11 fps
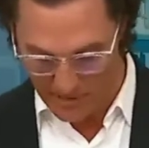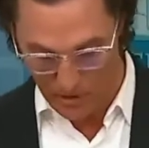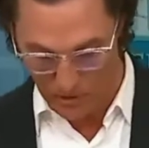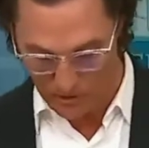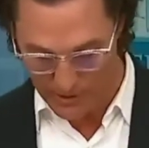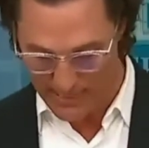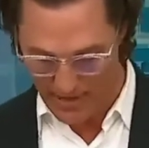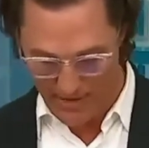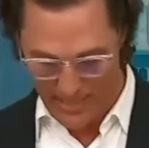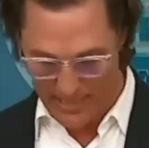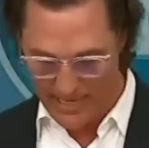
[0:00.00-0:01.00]
told us how
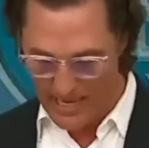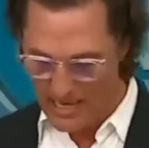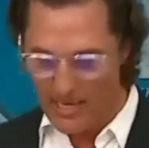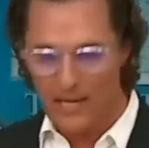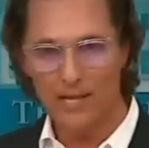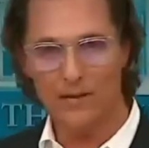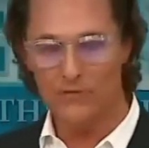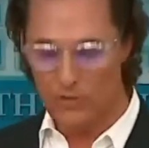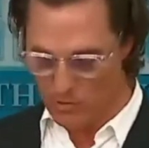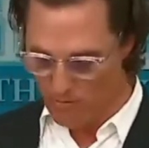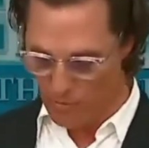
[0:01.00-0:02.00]
Ellie loved
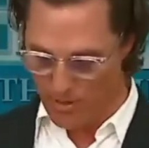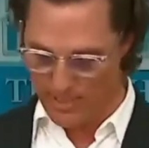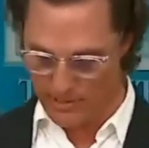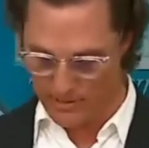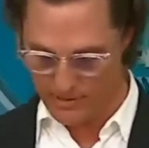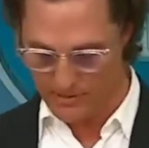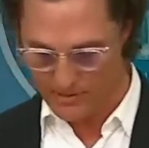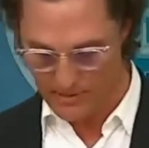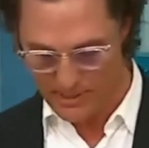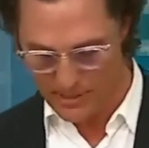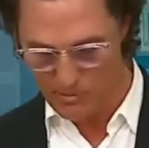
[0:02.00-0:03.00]
to embrace,
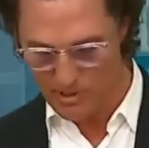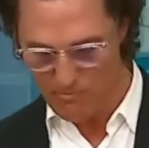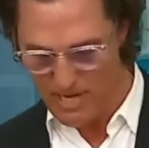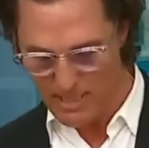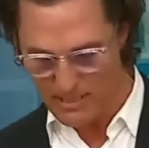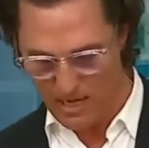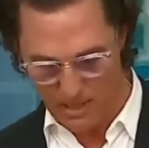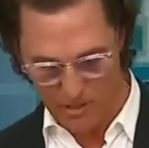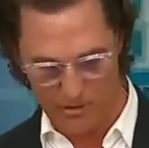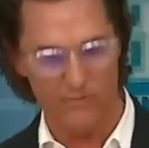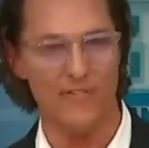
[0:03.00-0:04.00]
said she was the biggest
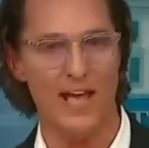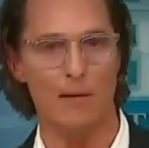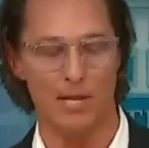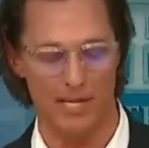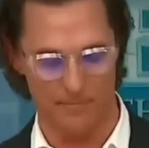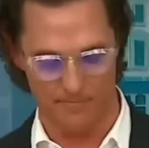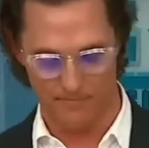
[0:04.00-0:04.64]
hugger in the family.